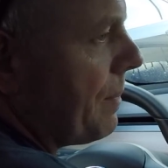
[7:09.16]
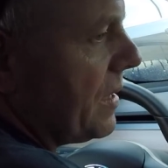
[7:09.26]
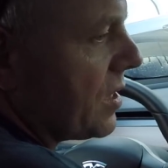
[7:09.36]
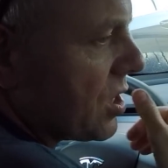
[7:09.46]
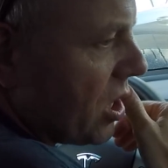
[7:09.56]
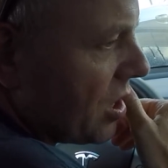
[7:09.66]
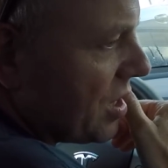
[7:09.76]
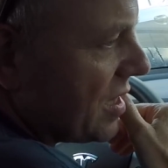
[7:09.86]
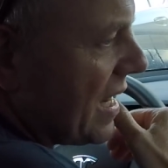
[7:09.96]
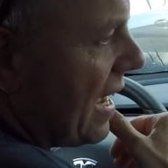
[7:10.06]
and discharge
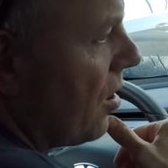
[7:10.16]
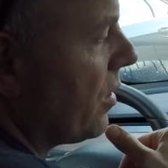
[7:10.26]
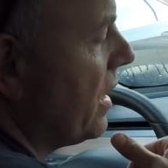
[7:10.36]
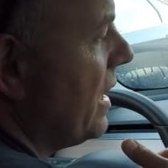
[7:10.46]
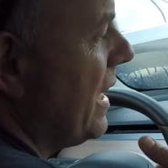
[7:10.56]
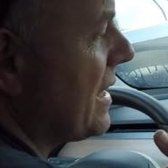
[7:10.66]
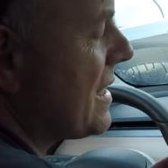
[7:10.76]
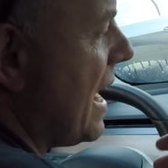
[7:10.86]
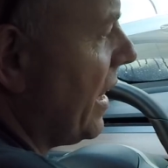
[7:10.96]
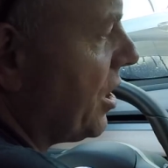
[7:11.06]
it down.
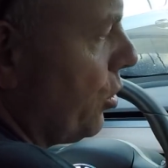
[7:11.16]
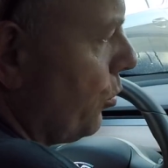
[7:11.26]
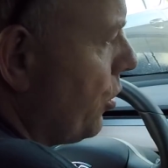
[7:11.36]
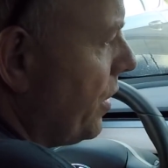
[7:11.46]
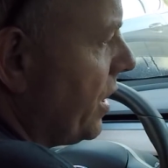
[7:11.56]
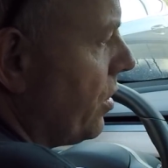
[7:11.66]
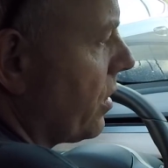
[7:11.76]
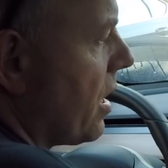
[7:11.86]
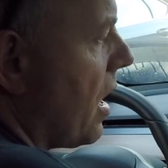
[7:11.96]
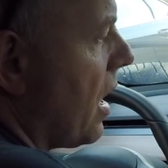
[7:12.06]
It's not like you're ruining your
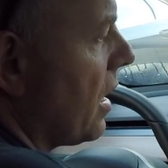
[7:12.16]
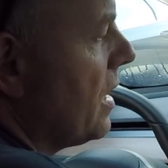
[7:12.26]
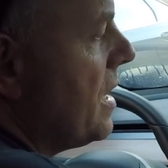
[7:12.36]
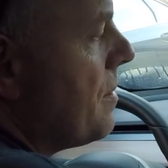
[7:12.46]
car.